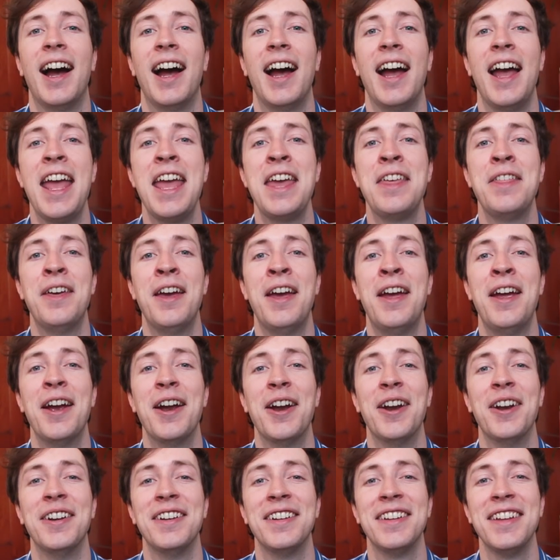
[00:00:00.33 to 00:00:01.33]
Hey
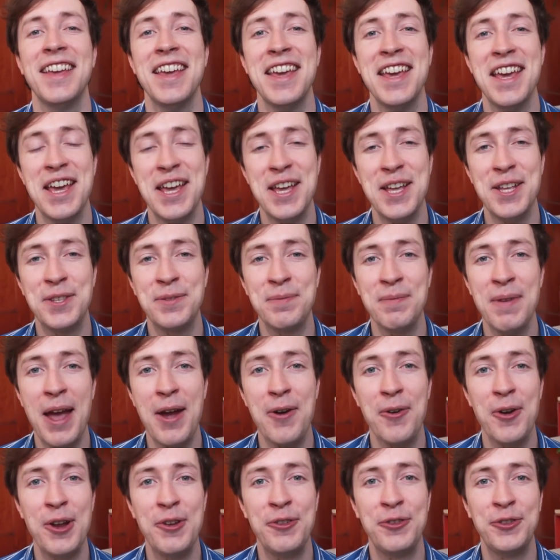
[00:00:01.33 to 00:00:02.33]
there. It's
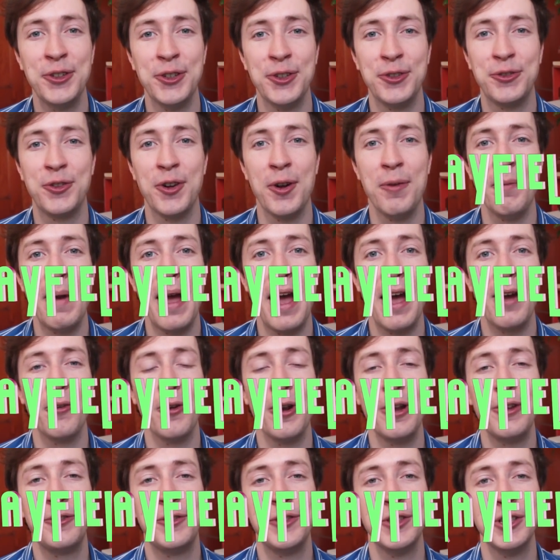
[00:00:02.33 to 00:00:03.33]
Matt Rayfield from
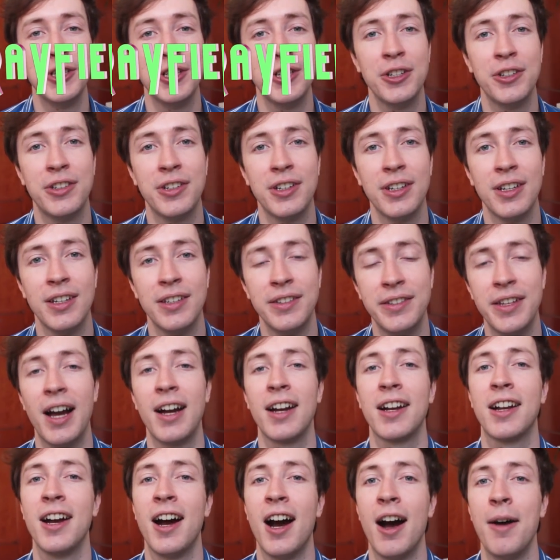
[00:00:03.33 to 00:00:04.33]

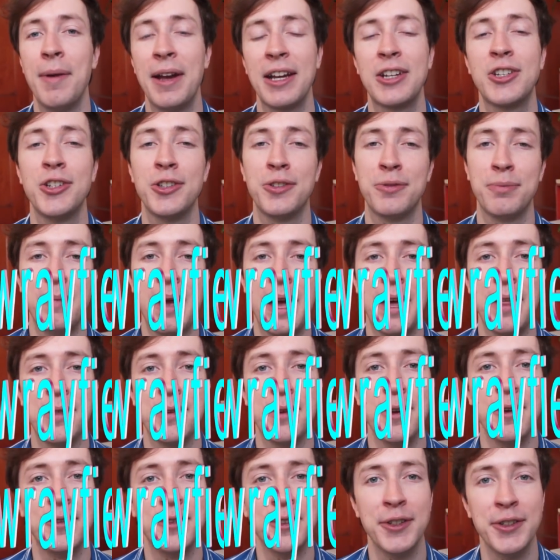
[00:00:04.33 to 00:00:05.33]
mattrayfield.com. Actually, it's
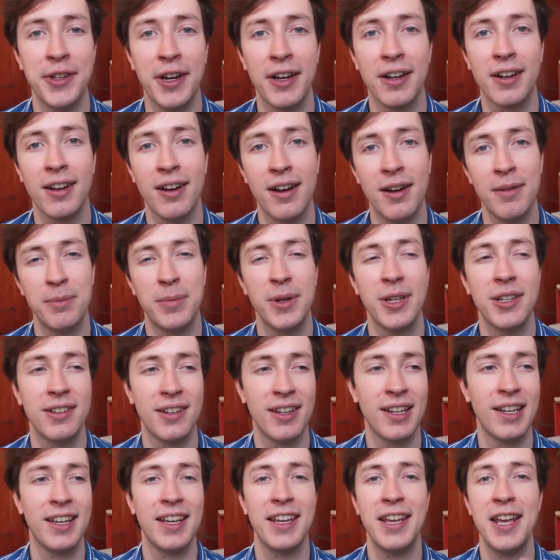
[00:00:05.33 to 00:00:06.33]
matthewrayfield.com,
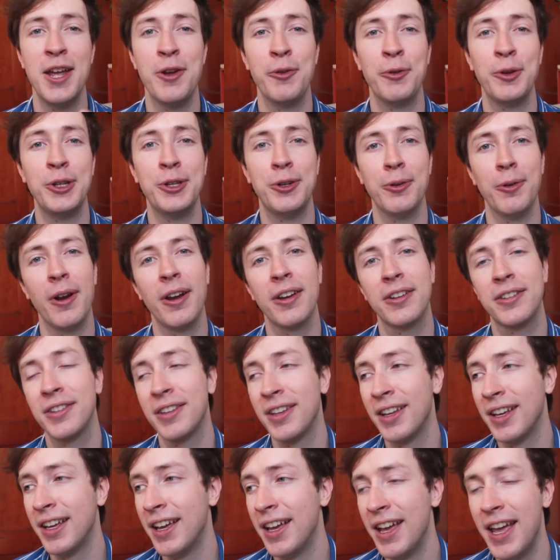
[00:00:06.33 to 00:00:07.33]
but it redirects.
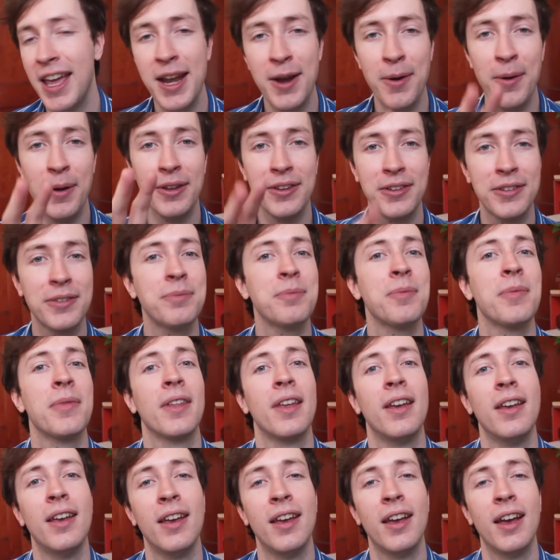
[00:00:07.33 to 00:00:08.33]
Anyways,
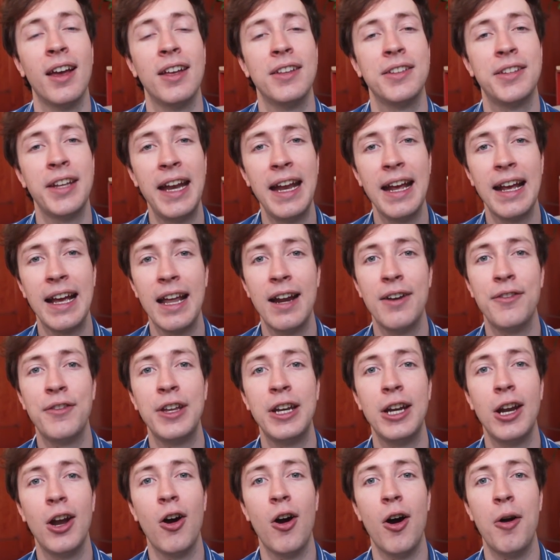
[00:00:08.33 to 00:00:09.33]
today I got a
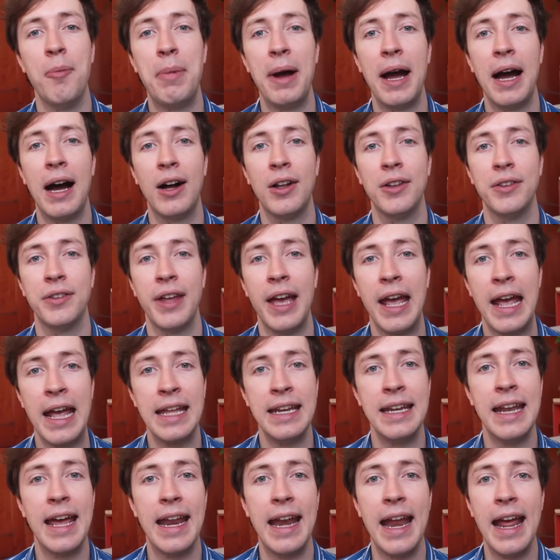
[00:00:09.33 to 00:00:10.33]
video about the
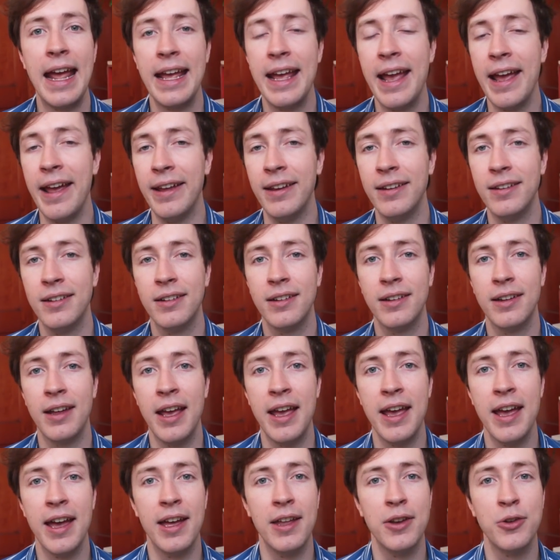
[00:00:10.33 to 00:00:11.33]
ANET A8.
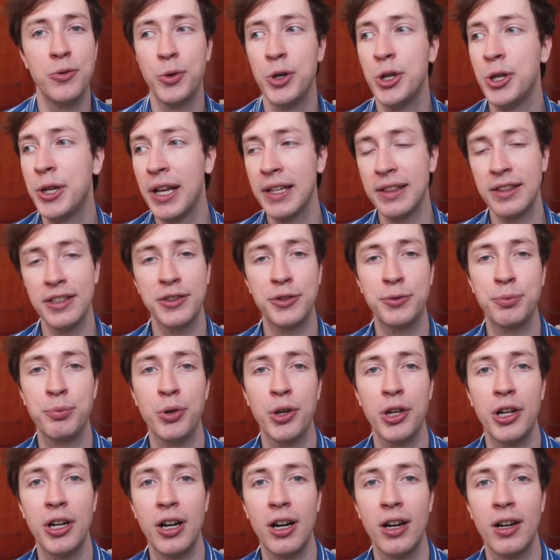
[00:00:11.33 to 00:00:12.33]
And when you get this
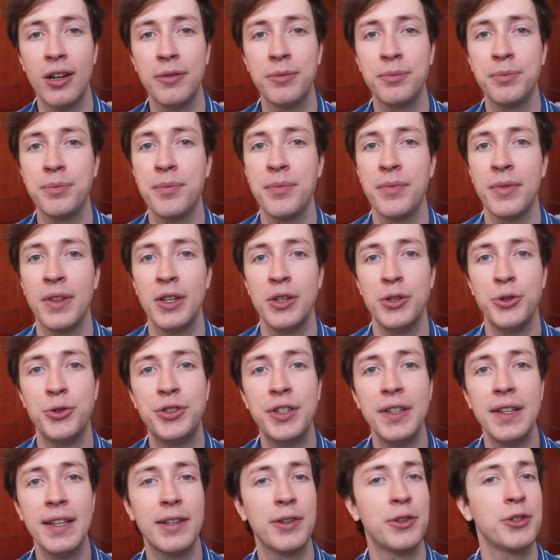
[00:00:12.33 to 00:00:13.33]
printer, you
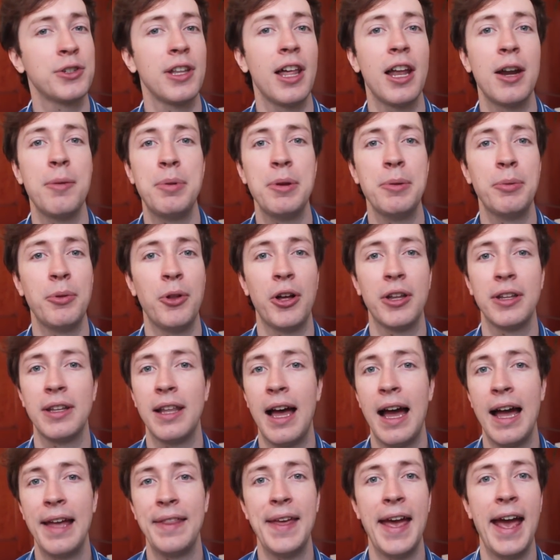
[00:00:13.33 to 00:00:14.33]
see that there's a lot of people
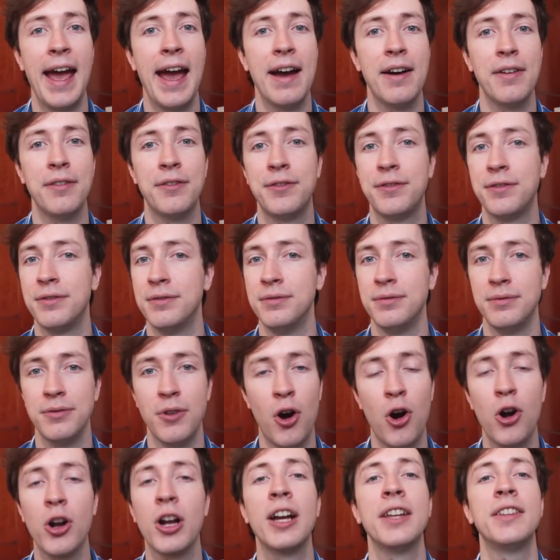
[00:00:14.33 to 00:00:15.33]
online that have
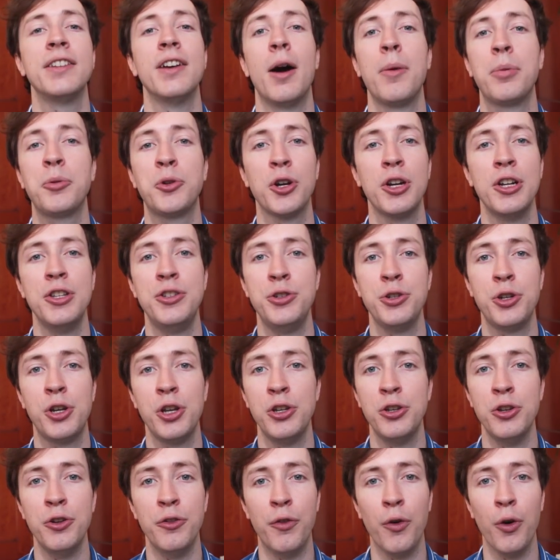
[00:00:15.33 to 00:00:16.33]
all kinds of upgrades you
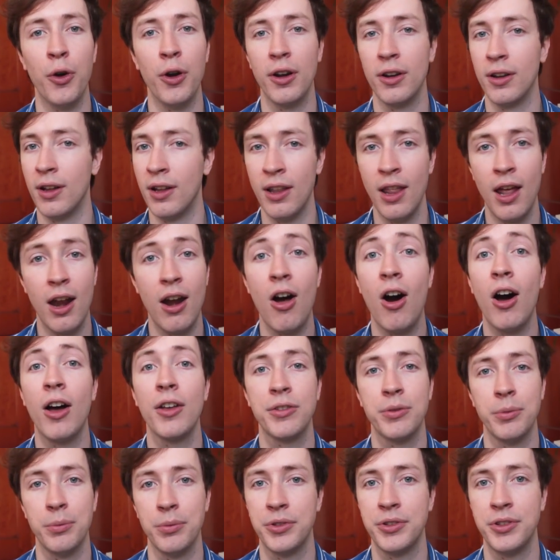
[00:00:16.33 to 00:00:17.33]
can do for it. A lot of
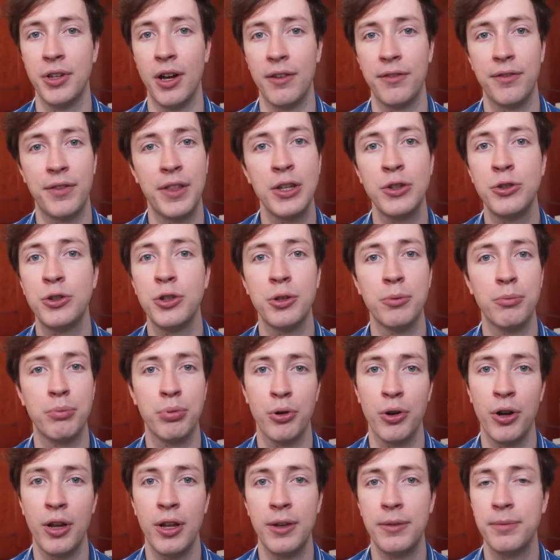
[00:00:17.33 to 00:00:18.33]
awesome stuff. Things you can
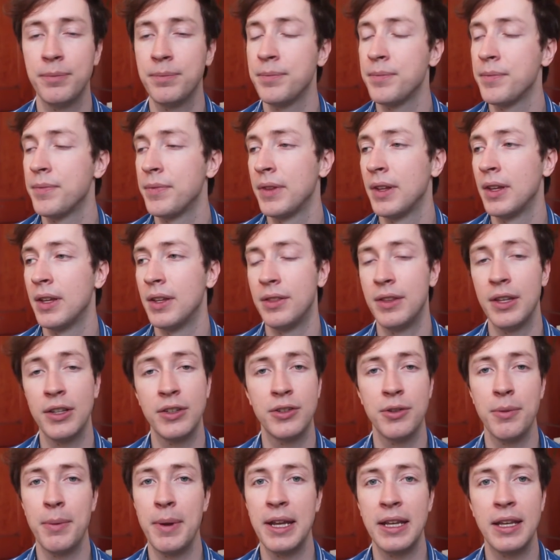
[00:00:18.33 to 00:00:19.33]
print,
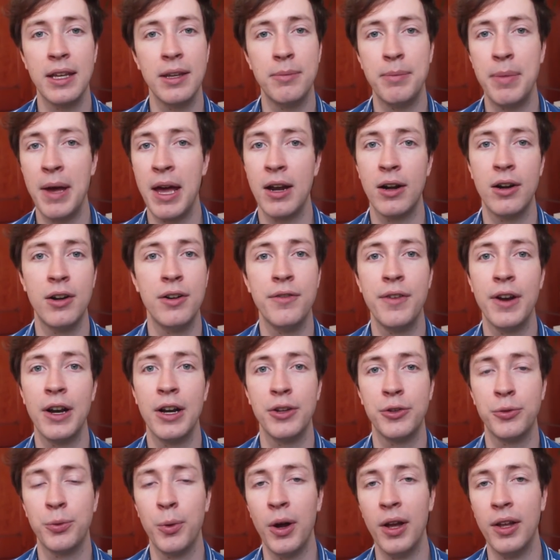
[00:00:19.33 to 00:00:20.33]
things to make it better in
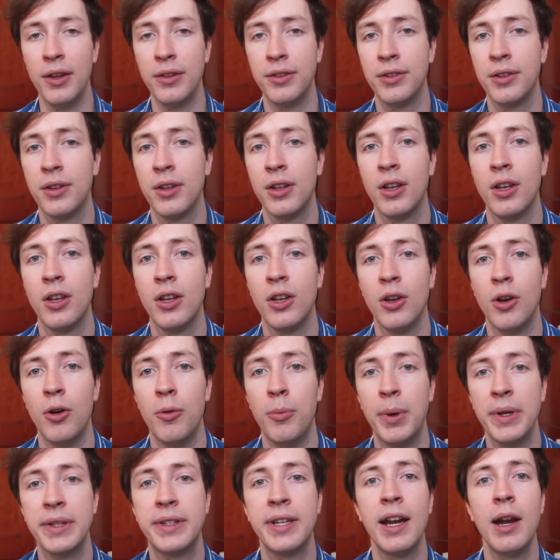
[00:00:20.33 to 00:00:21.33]
various ways.
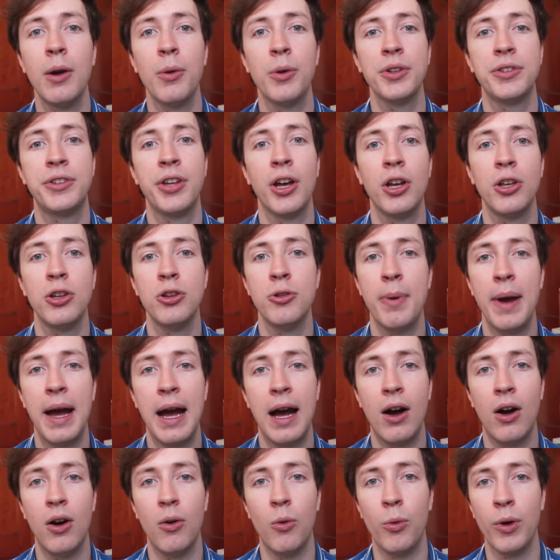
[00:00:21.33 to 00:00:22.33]
But today I want to tell you
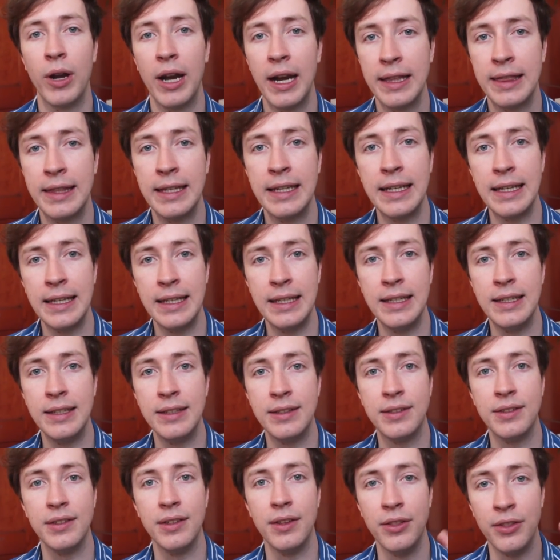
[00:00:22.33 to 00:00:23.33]
about what I think
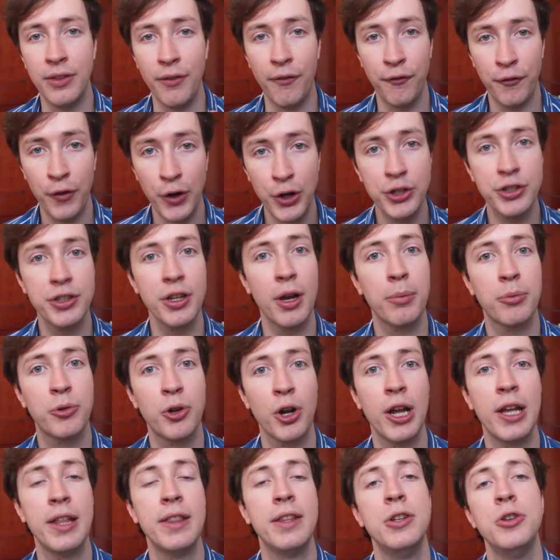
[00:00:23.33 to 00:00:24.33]
is the first
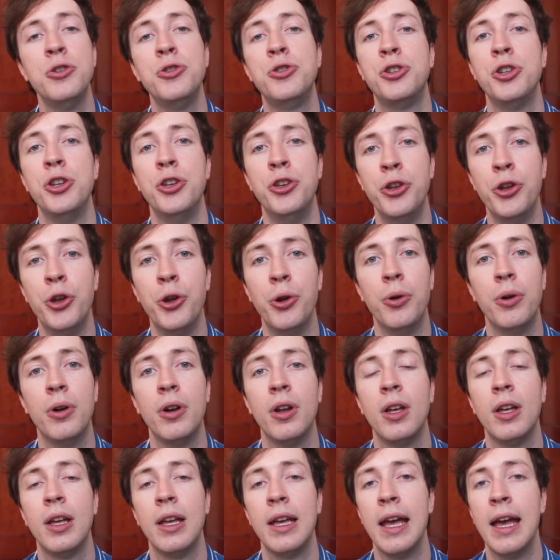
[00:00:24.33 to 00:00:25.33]
upgrade that you should do.
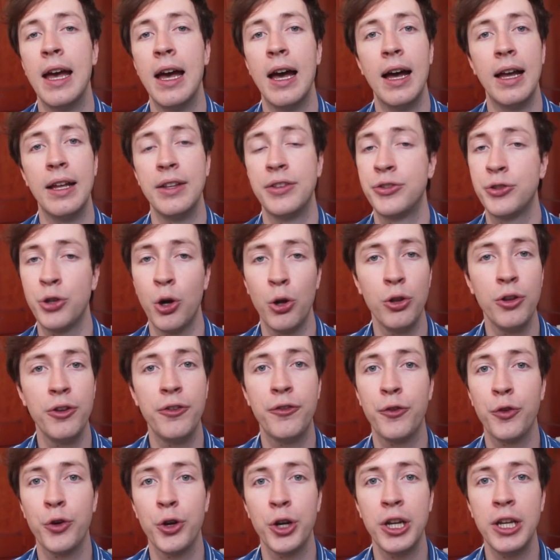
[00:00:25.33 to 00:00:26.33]
Uh, it's totally
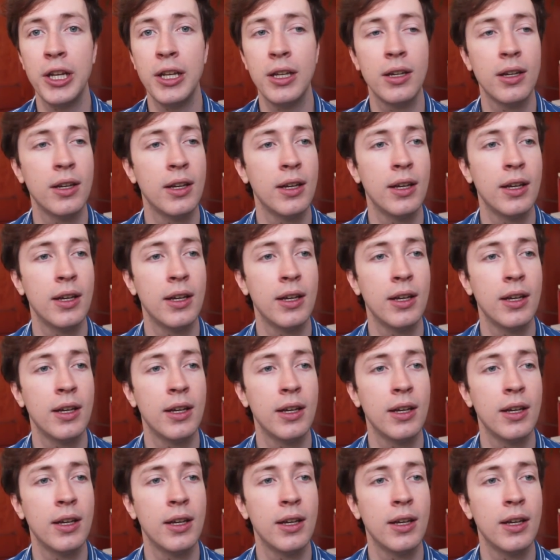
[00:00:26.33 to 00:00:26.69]
free.